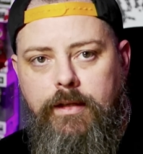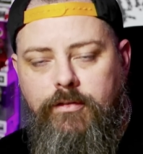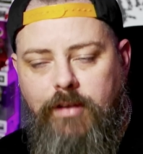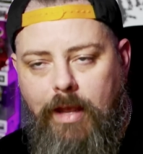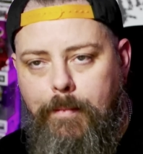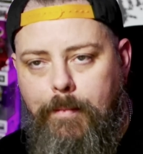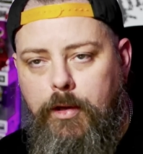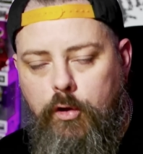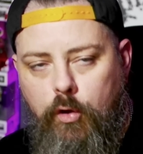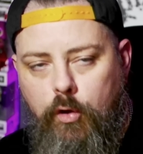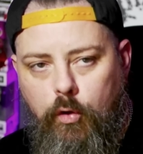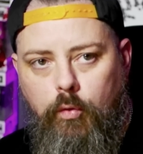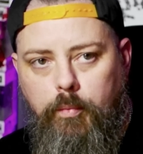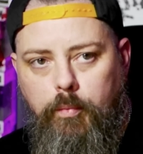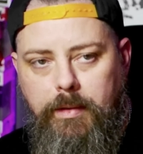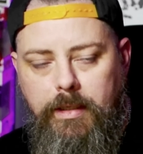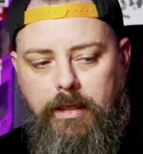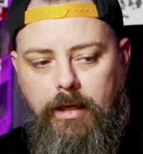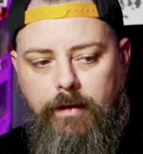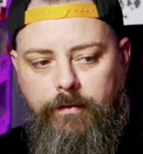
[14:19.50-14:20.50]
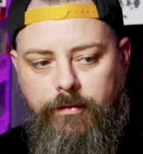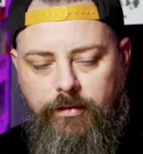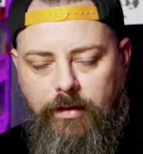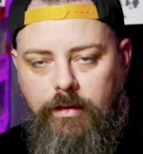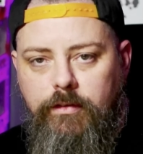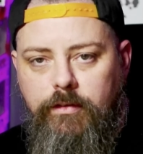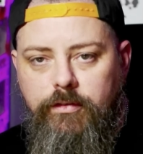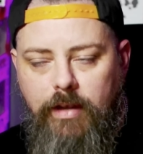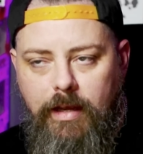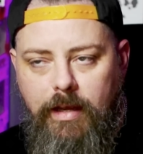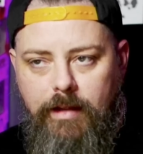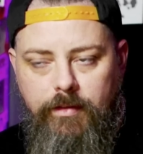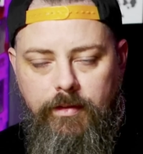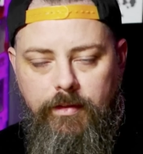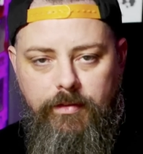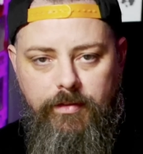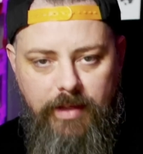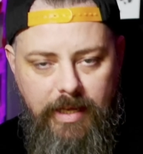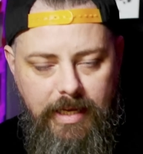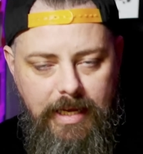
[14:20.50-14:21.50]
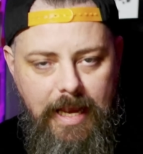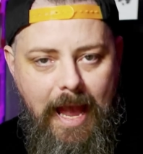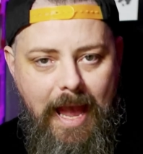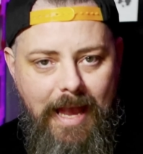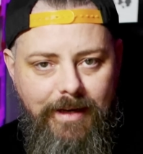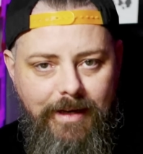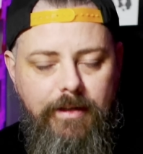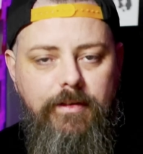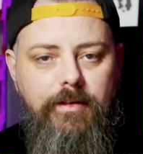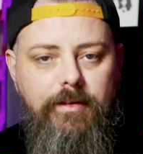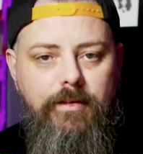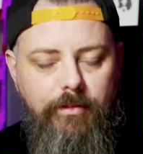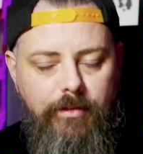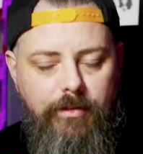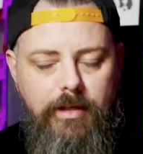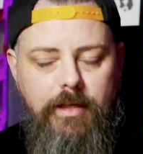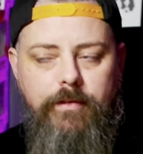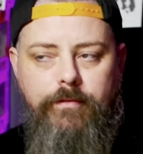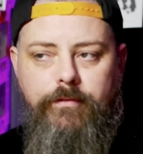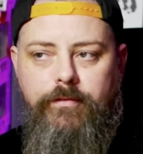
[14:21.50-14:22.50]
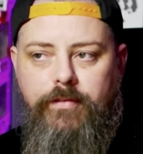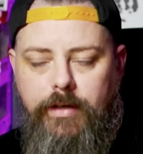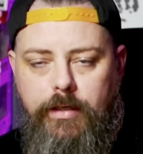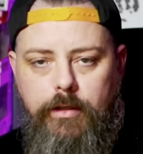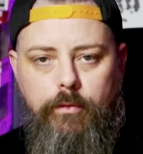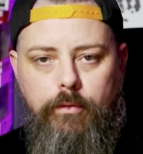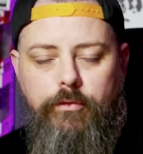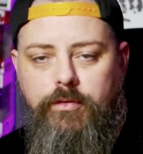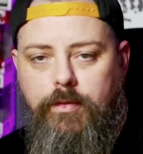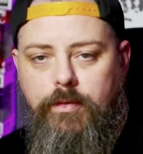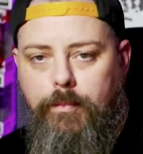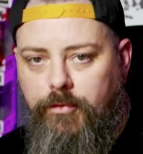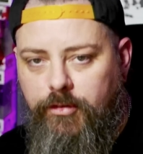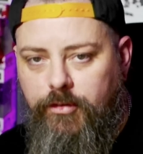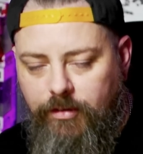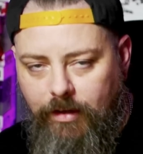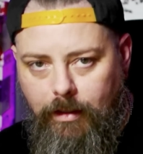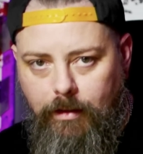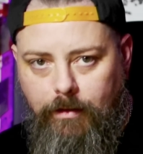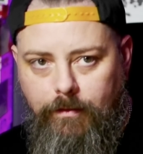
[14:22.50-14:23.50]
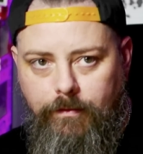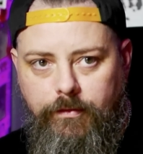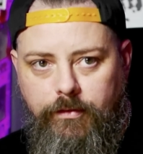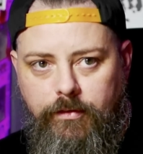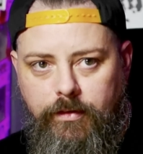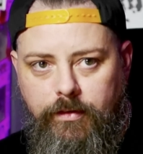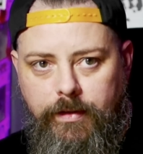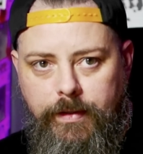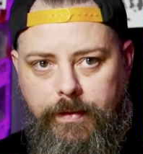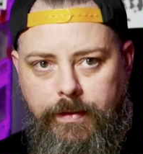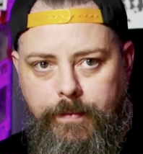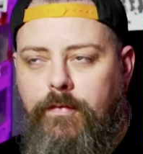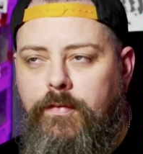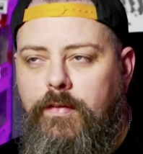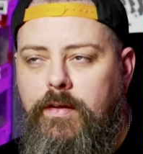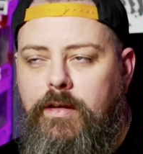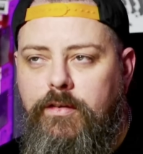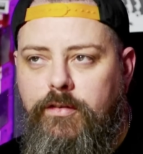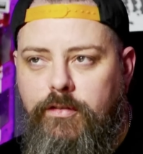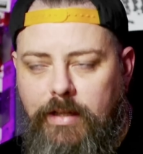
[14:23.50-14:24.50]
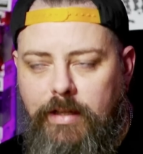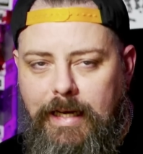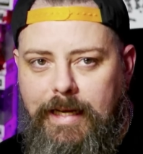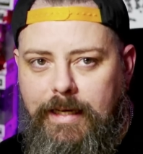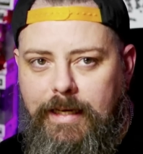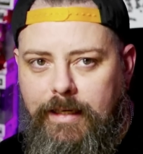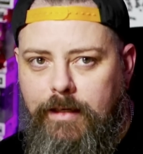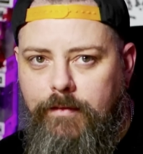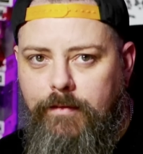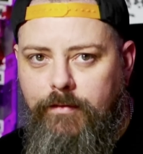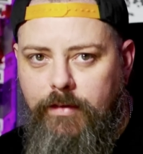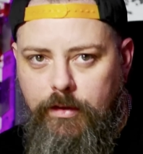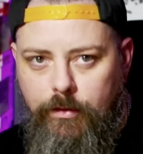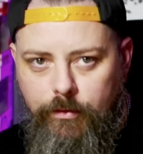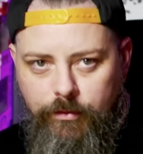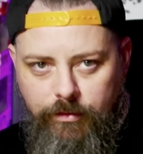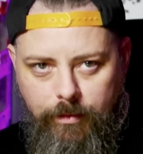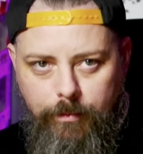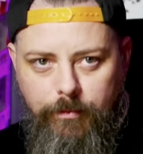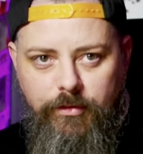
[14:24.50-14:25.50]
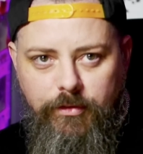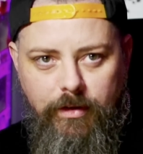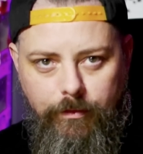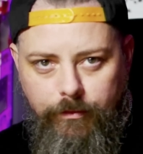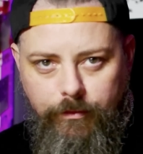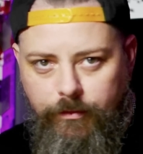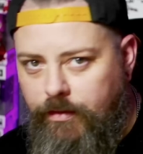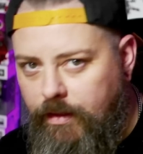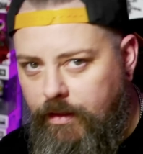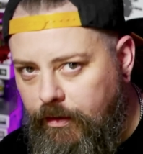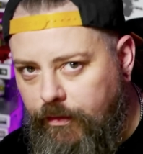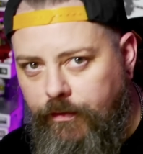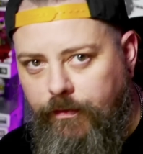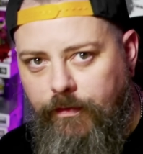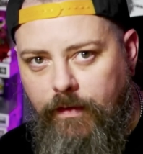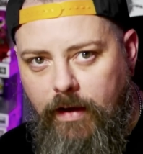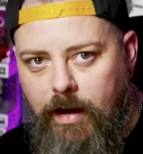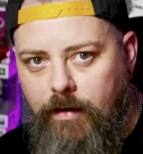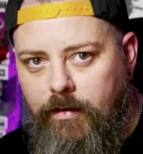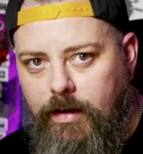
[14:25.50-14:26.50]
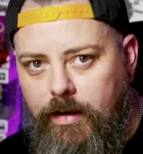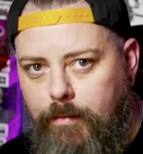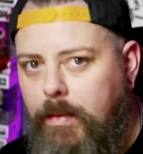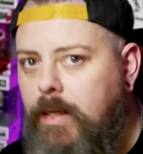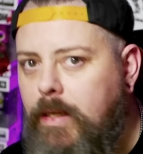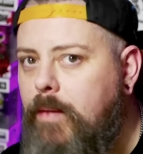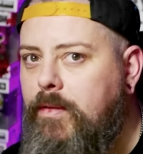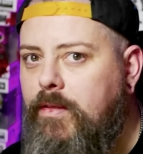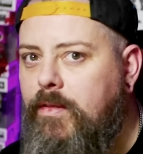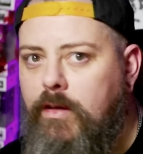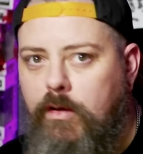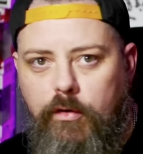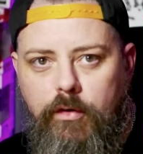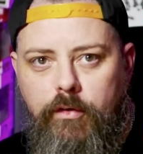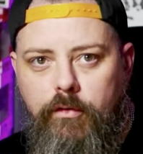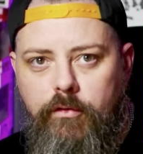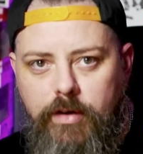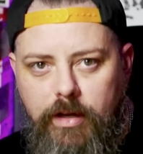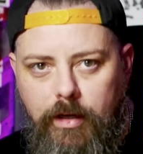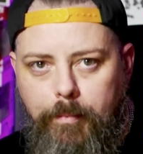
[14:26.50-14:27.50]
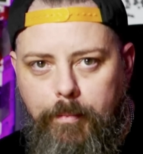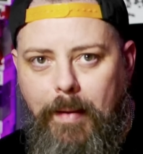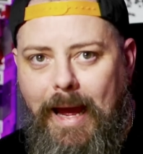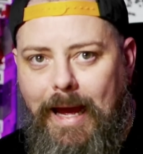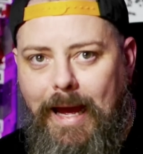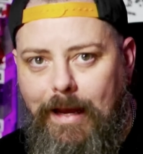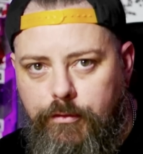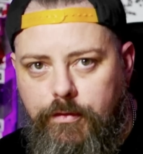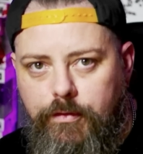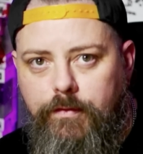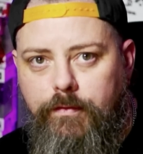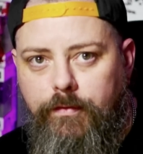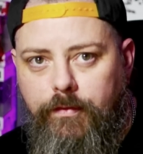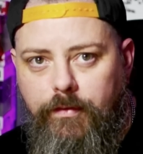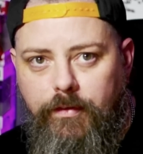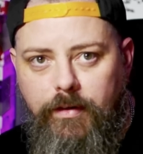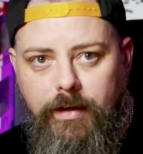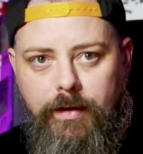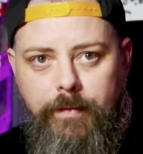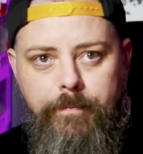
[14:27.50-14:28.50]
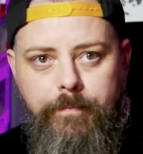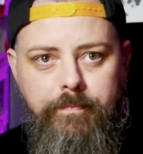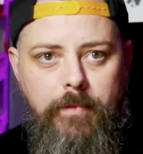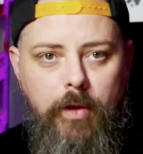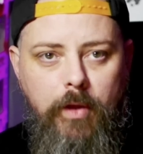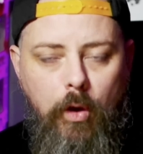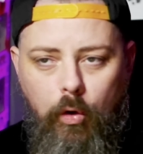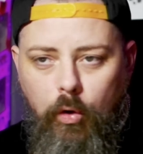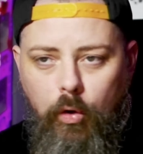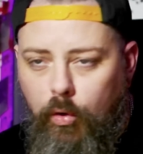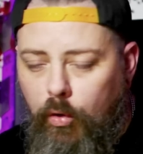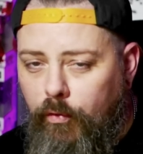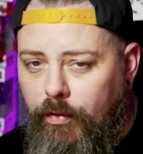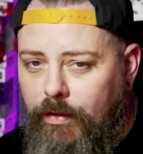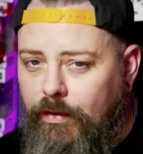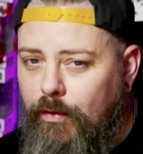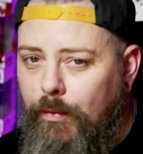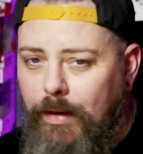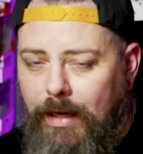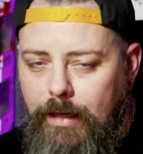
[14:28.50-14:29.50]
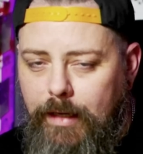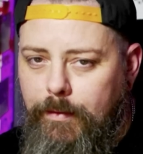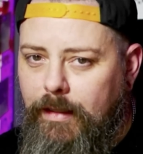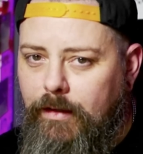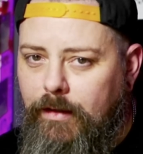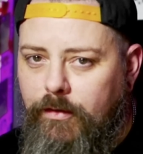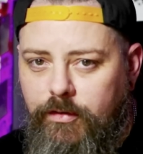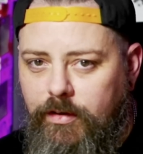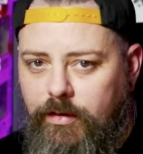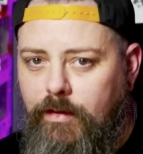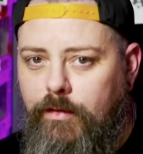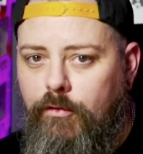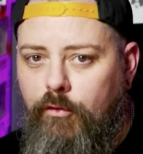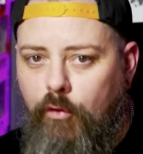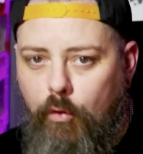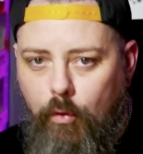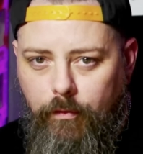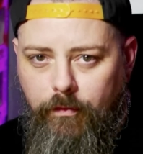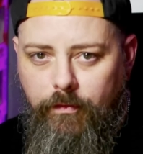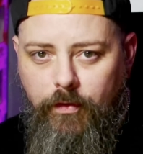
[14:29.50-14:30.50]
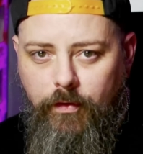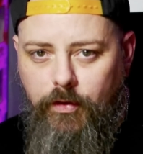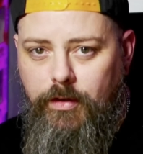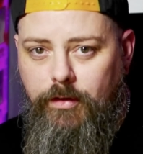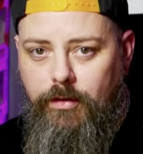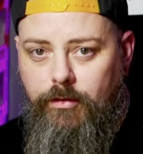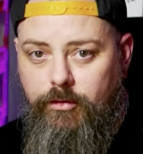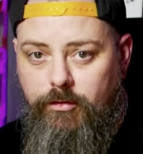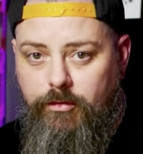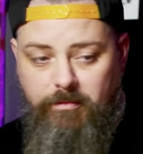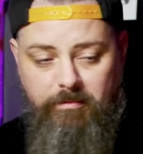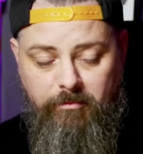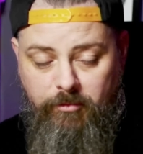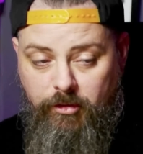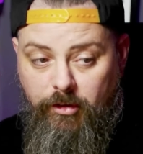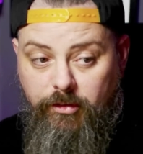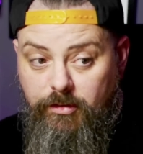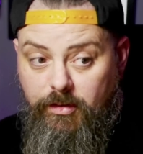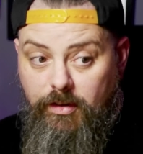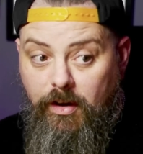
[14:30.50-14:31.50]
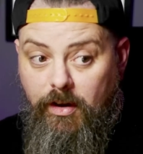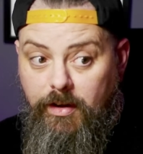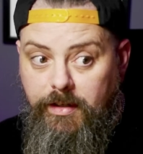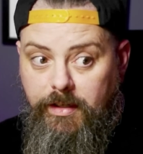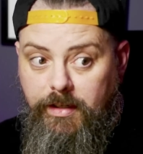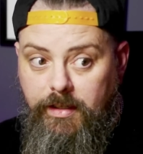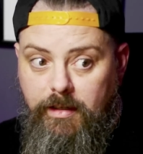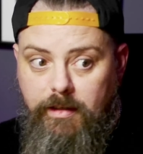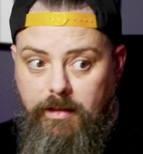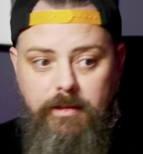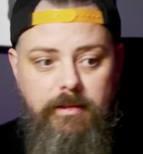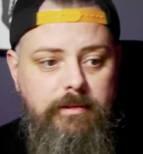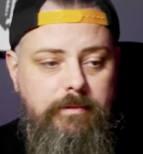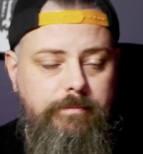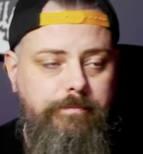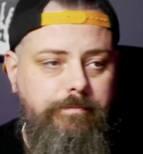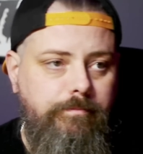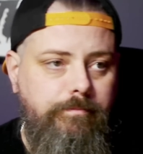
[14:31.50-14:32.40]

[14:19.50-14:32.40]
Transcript: Sam and Colby have since said that they edit their videos themselves. If they are still editing videos themselves this far in, maybe they got a real passion for it. Or they don't want anyone else seeing the raw footage. Just an idea.